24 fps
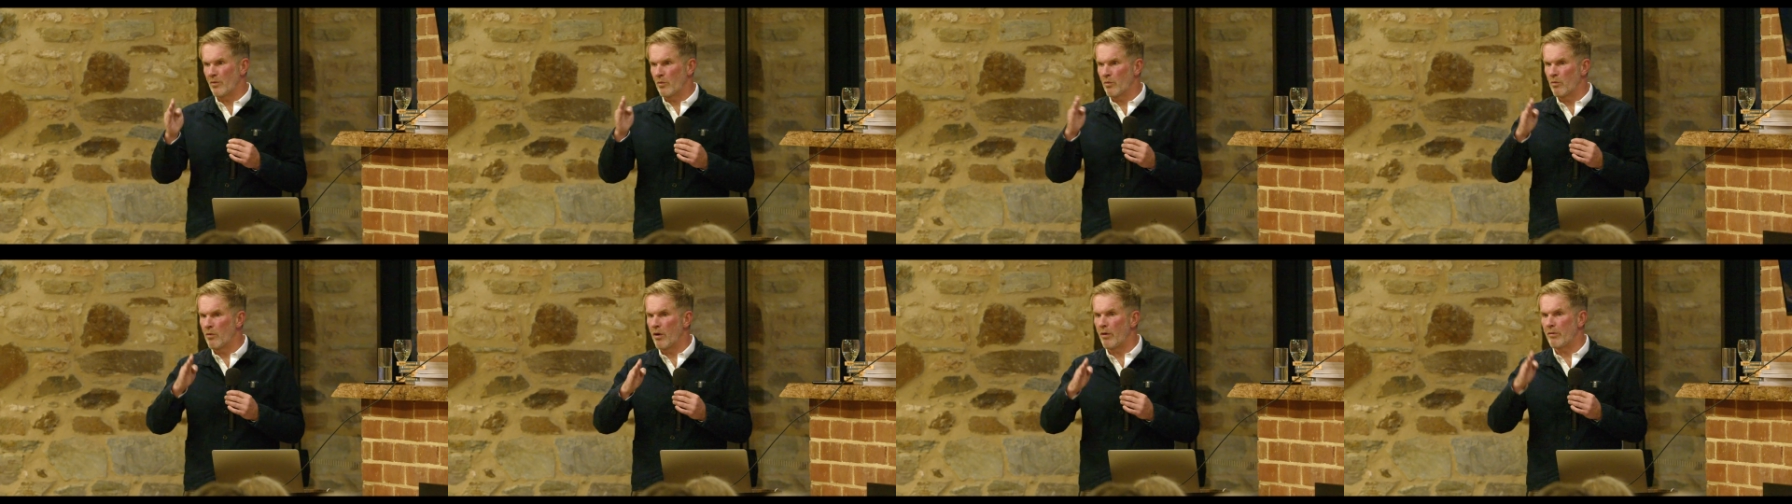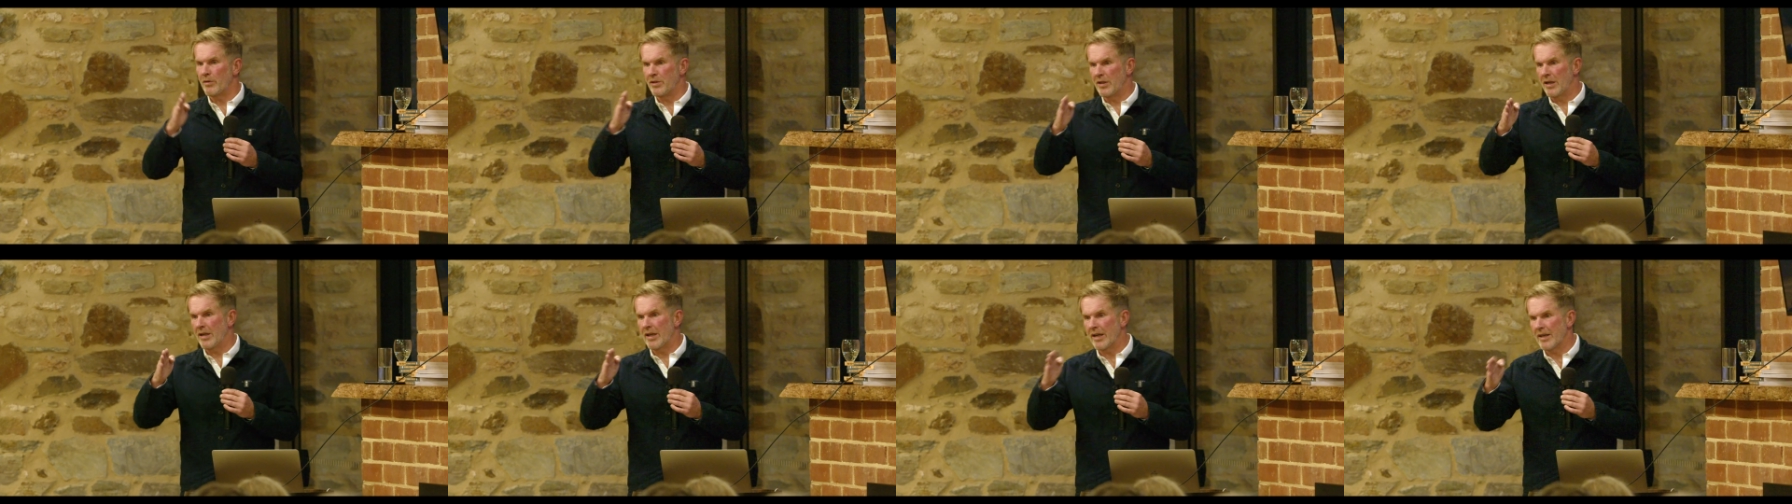what
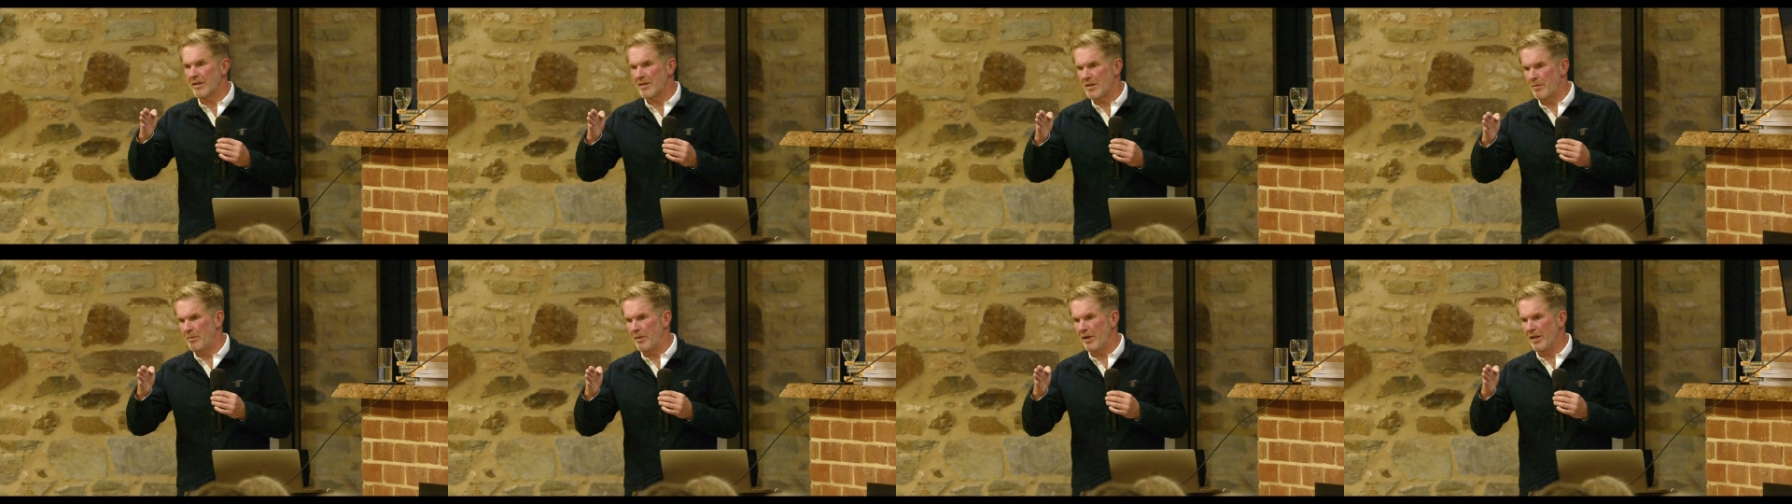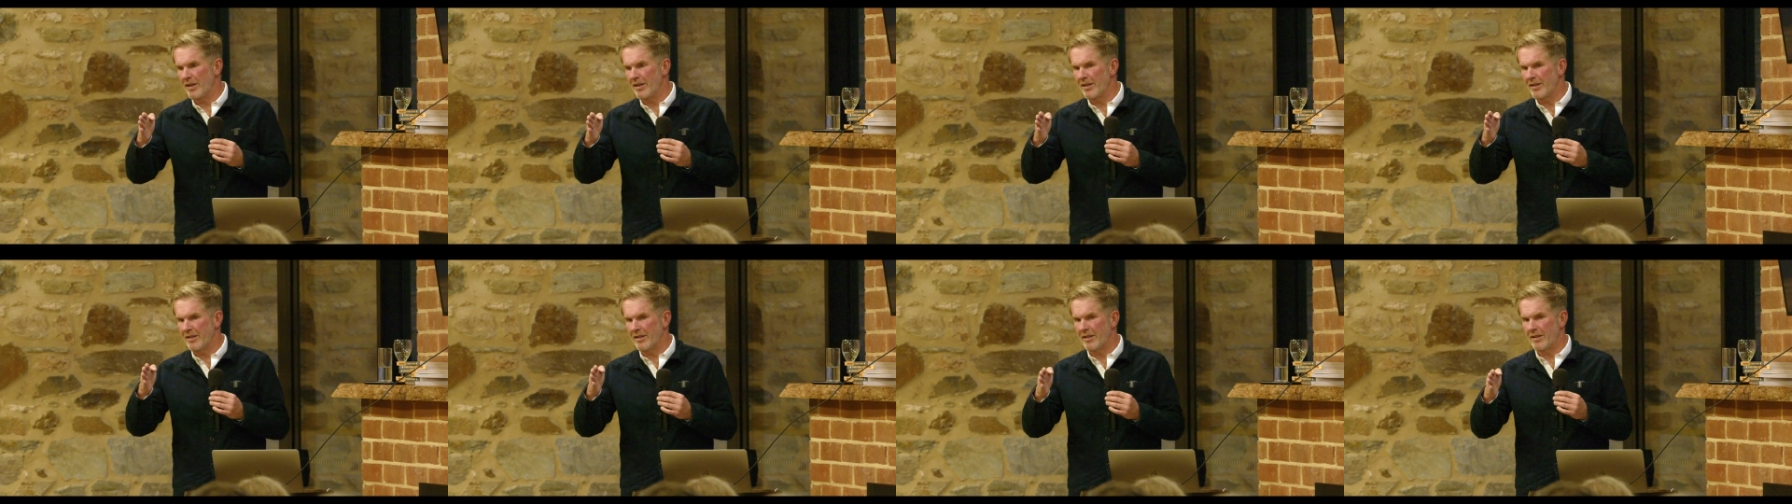would you like to
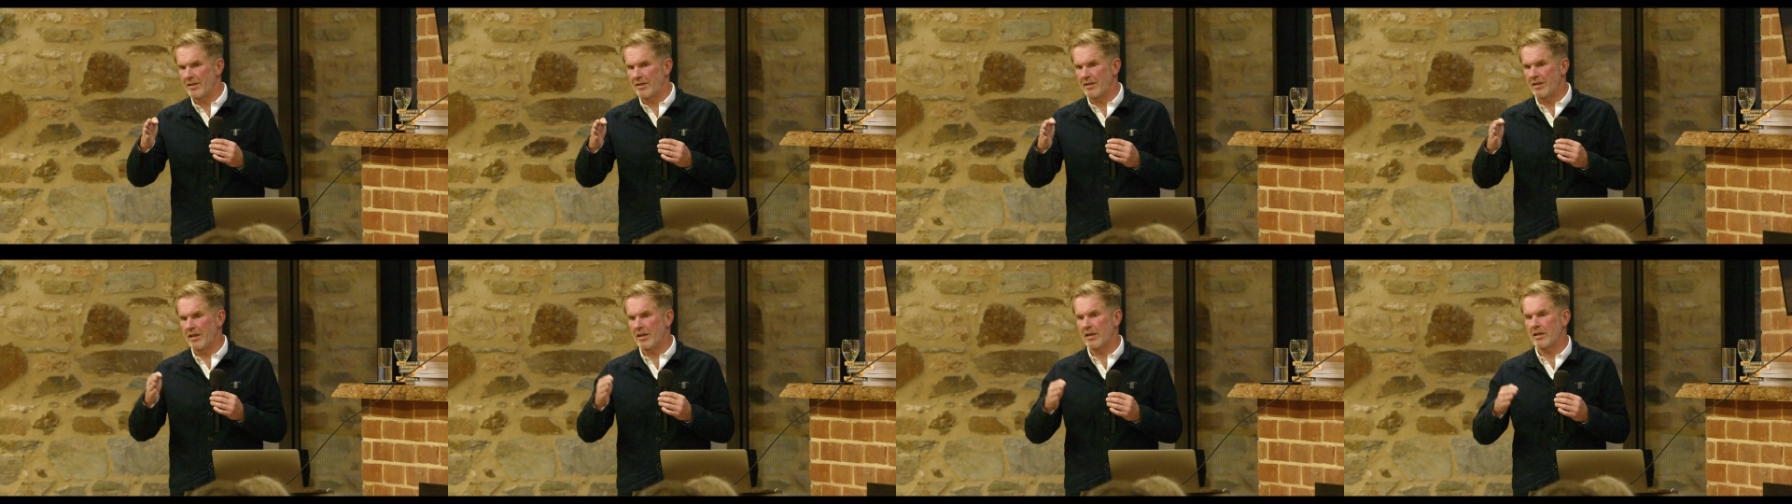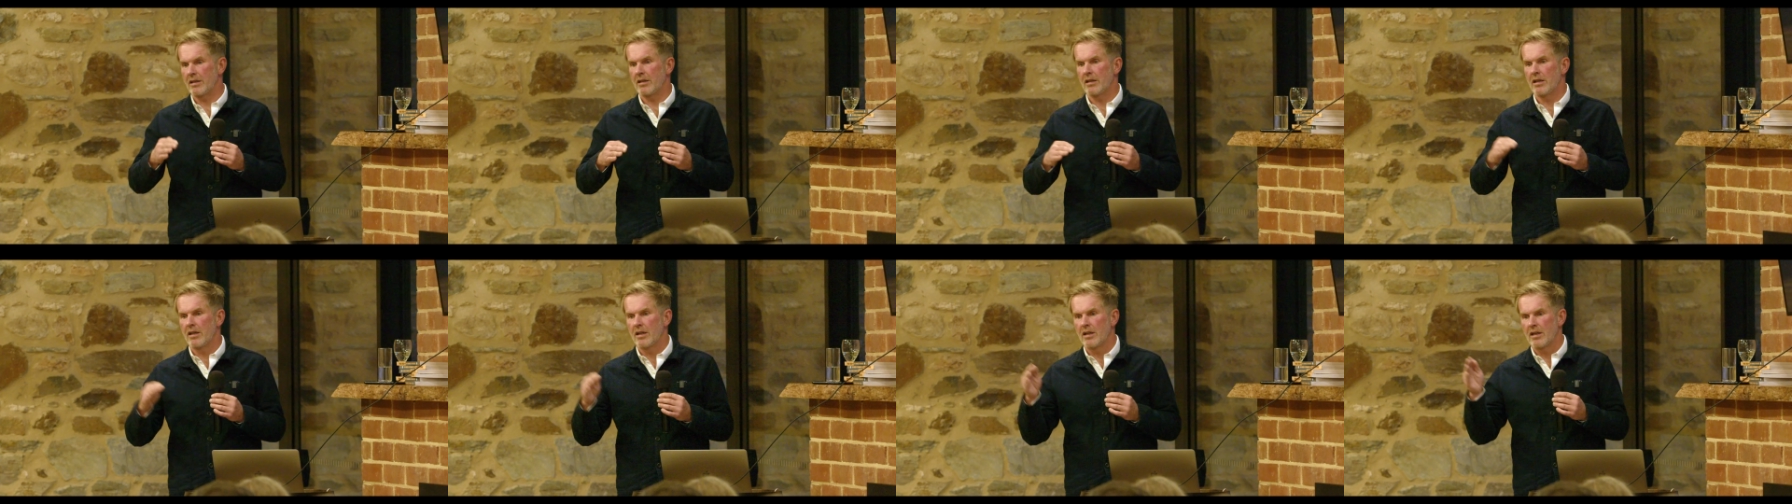be, and then